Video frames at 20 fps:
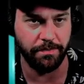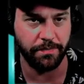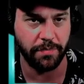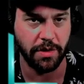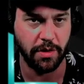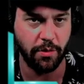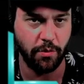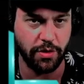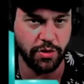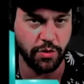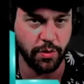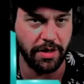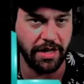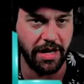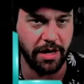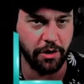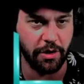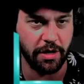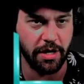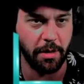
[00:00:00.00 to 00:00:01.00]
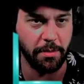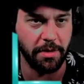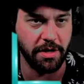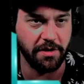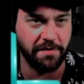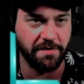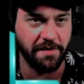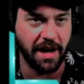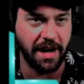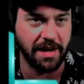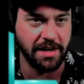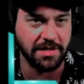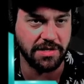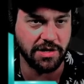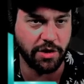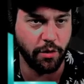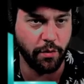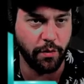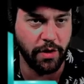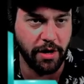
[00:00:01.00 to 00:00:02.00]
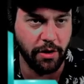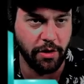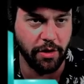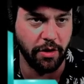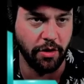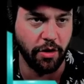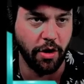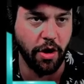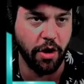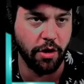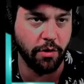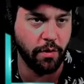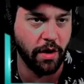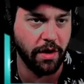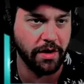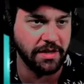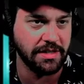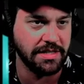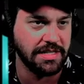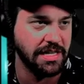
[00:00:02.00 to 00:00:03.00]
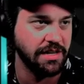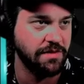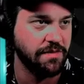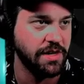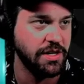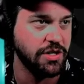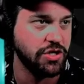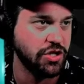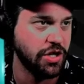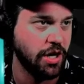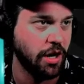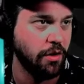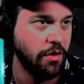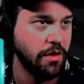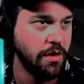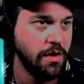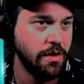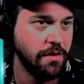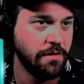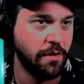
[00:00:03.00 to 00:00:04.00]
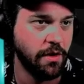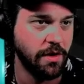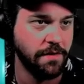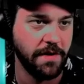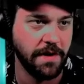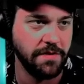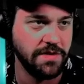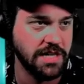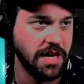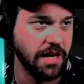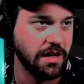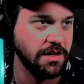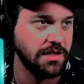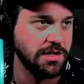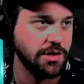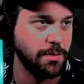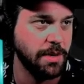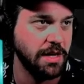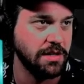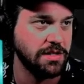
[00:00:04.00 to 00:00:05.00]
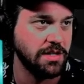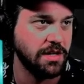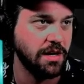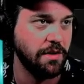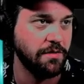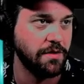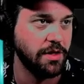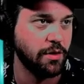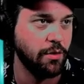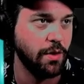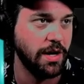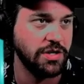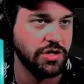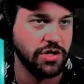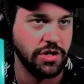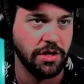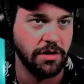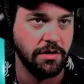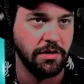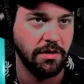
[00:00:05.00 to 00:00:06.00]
which would later come to define his career in a long-running TV show. 45 seconds are about to cover the question.